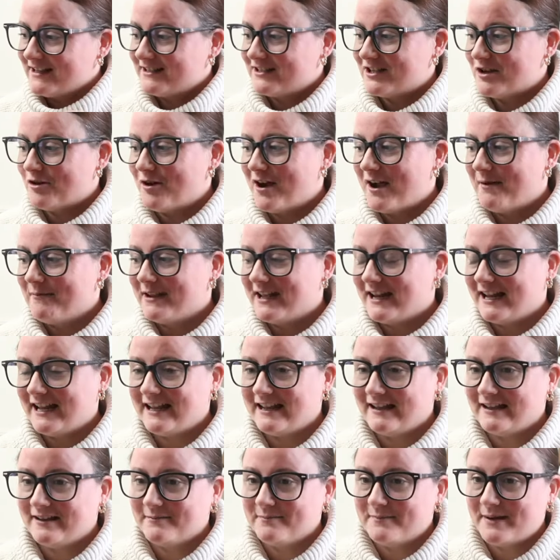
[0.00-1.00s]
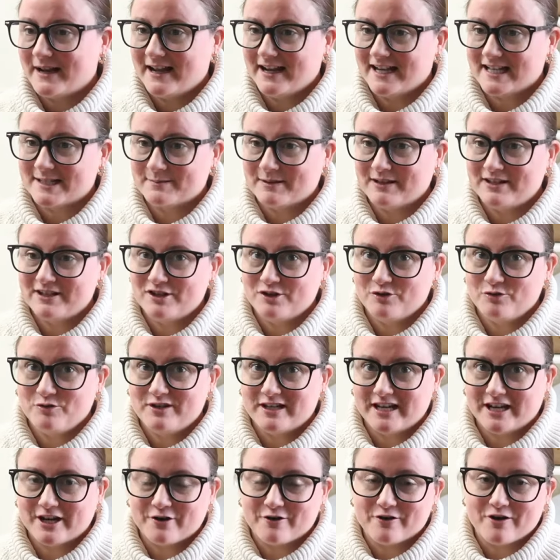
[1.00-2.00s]
So I'm getting my husband to
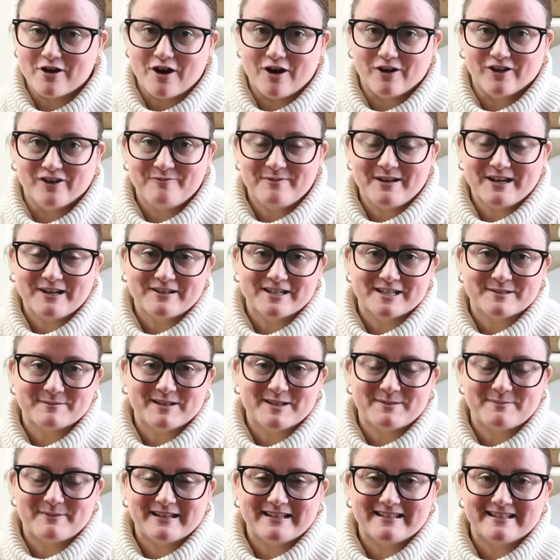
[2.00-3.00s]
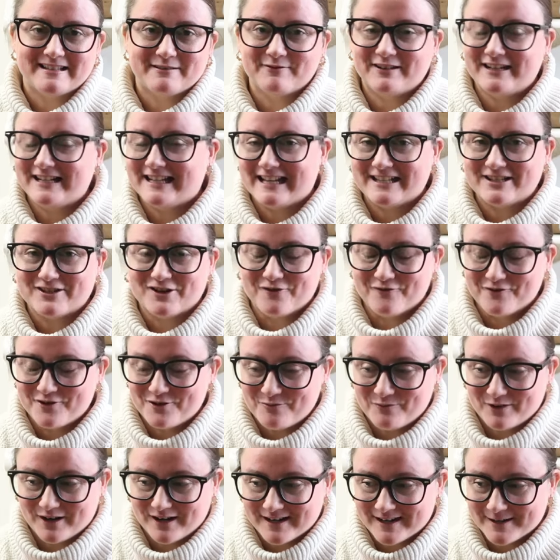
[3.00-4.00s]
dig out all of my Christmas bins when he gets home
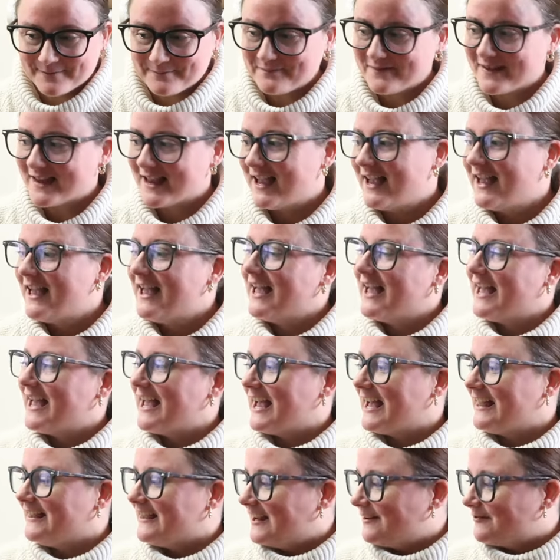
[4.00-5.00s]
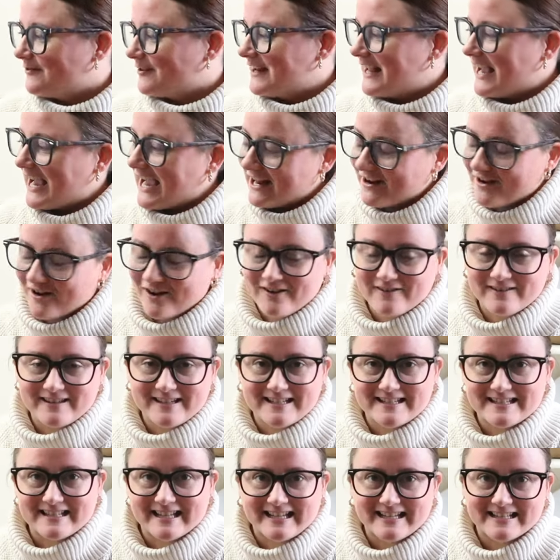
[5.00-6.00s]
from work. And then I'm going to add all
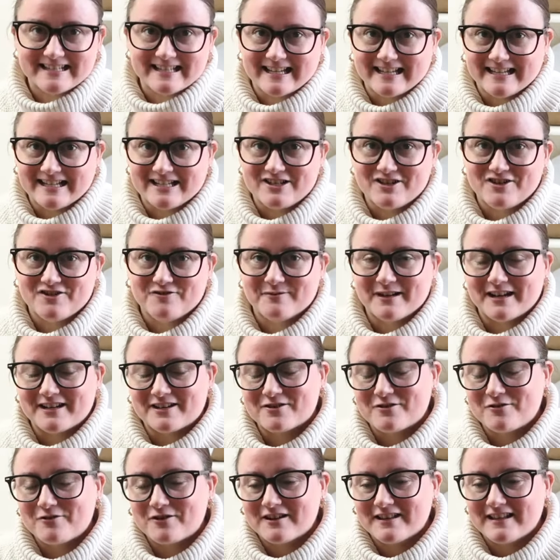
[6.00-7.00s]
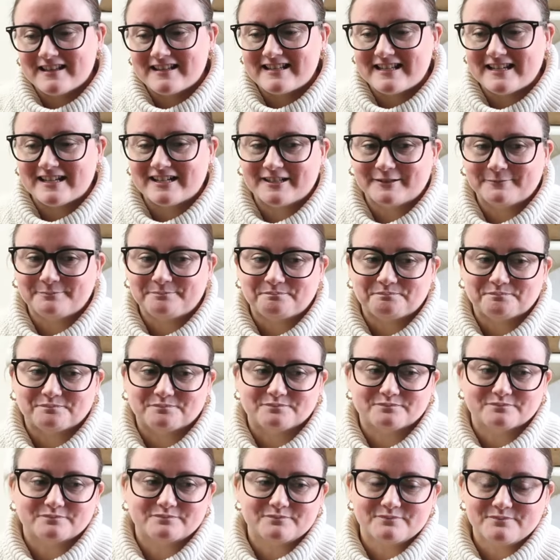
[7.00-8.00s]
these things into my decor this year.
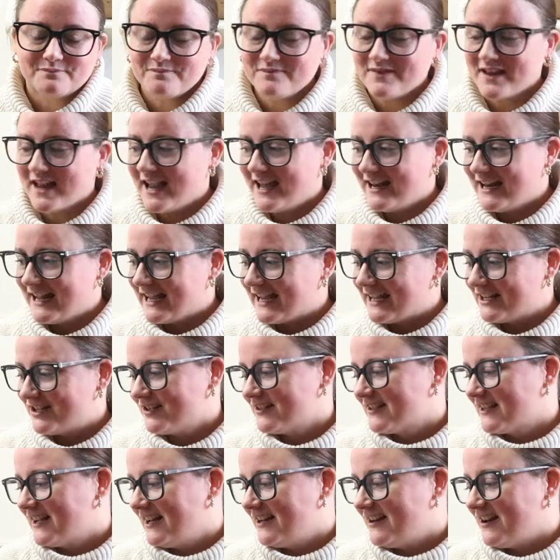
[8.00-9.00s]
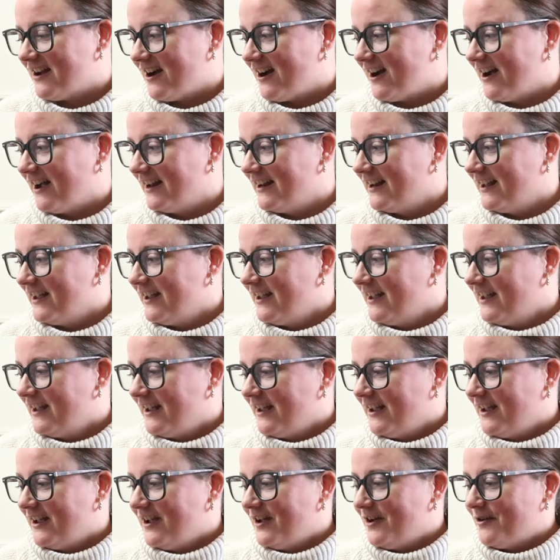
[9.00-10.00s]
And I just cannot
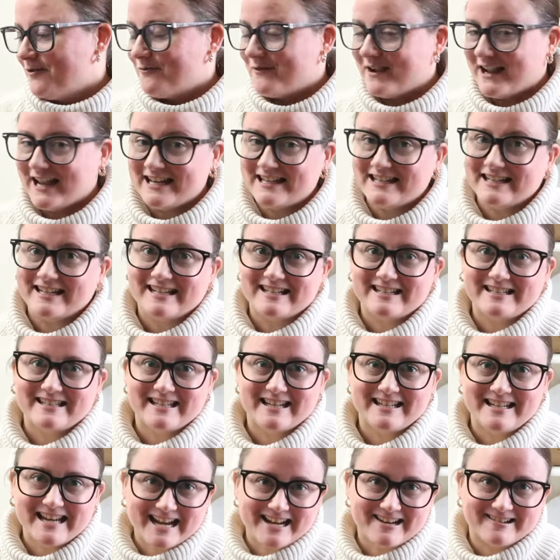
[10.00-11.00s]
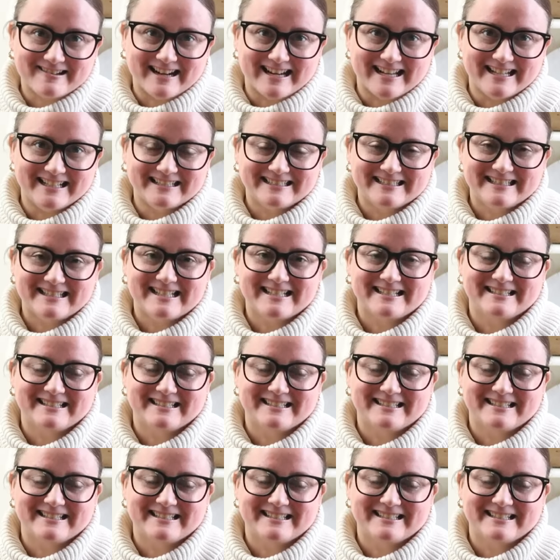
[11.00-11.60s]
wait to decorate.